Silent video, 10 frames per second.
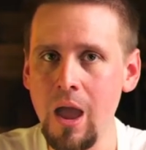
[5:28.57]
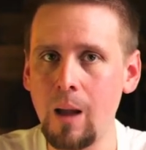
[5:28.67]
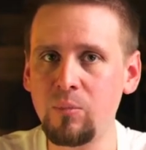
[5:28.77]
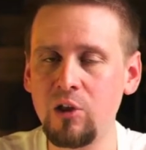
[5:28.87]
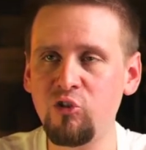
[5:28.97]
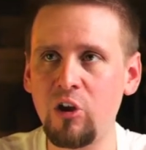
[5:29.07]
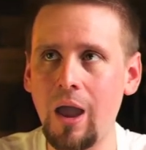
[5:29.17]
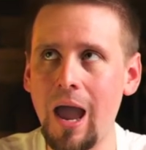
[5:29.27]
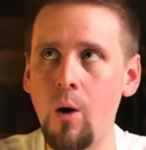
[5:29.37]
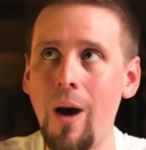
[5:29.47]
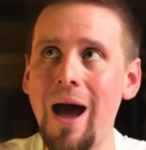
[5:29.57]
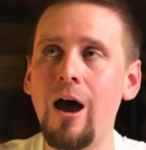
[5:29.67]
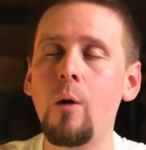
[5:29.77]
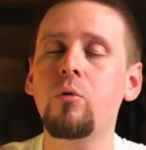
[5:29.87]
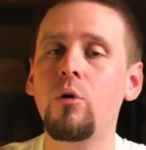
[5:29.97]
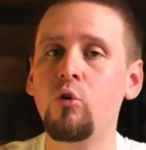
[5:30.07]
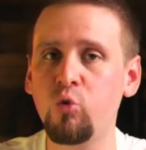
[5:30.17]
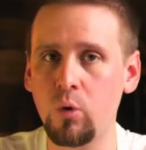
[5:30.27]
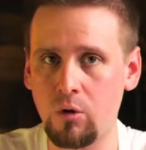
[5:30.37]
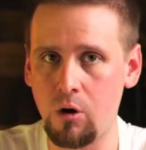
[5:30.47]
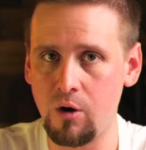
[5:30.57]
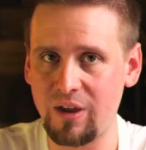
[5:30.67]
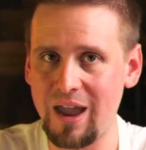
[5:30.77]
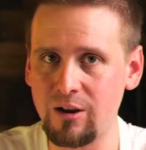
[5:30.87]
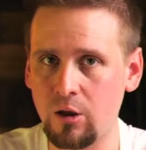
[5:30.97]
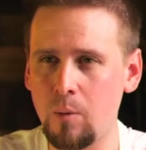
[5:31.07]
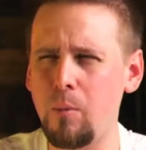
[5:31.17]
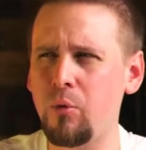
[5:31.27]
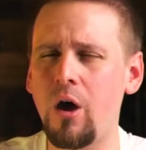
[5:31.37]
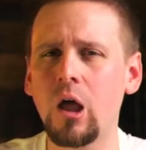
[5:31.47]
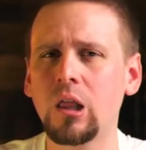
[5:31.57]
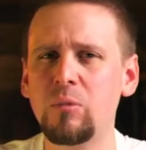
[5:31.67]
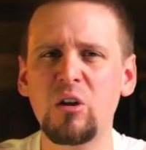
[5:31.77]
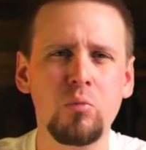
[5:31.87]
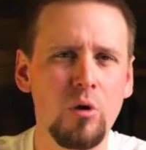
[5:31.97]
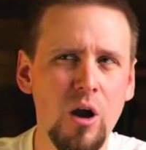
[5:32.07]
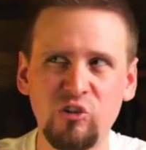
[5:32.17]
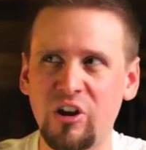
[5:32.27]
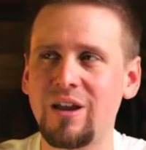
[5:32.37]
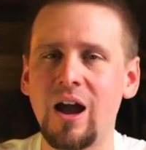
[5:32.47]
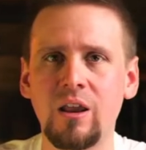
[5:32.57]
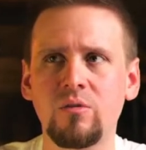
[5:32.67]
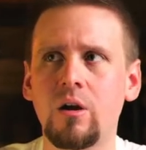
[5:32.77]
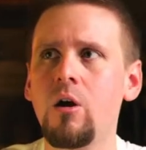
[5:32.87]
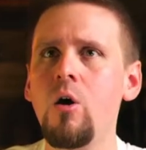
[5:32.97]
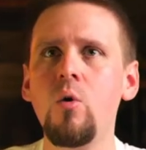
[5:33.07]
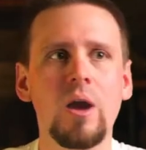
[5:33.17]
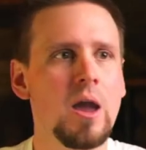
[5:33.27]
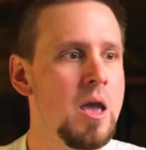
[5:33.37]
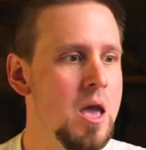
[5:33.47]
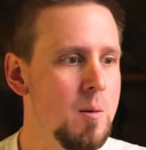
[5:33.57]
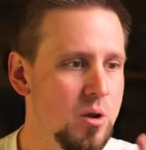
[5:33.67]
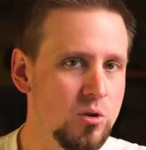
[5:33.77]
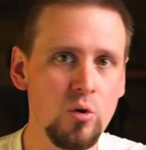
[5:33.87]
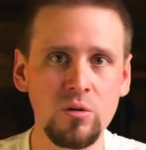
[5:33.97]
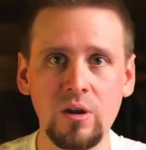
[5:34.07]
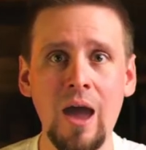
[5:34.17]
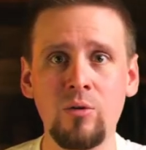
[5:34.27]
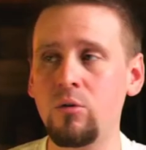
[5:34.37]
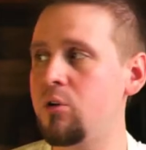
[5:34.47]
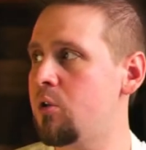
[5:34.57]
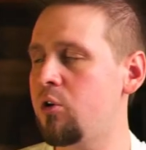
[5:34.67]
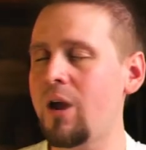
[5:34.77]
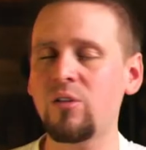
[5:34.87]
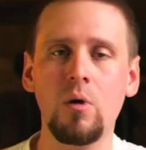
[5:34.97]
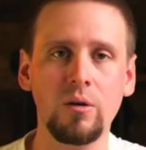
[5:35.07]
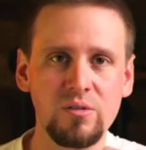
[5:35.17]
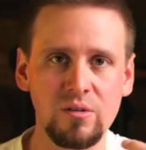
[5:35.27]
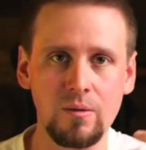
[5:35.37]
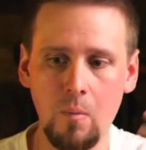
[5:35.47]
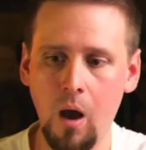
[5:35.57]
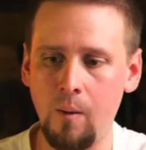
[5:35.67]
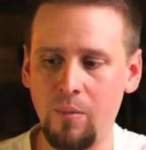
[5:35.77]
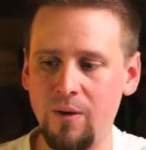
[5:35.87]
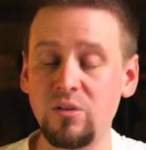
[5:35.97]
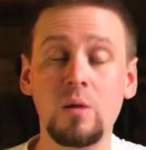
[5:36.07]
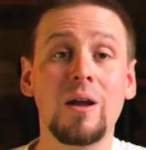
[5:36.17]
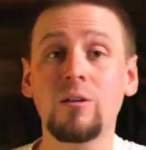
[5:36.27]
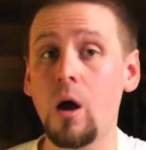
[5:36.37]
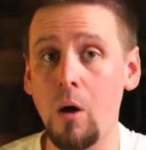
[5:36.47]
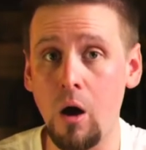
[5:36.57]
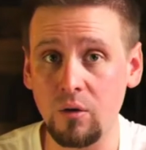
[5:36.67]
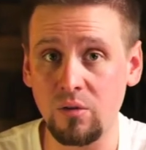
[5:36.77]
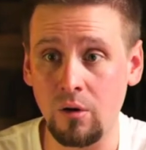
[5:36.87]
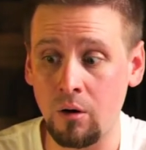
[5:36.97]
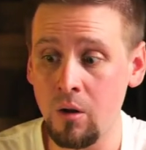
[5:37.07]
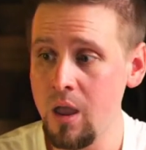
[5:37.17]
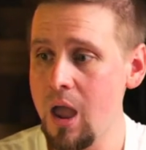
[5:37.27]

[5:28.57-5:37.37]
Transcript: I'm teaching how I approach wood carving, how to come up with unlimited project ideas. Like, okay, putting two and together. You know, you guys probably see, um, have seen my tomahawks here.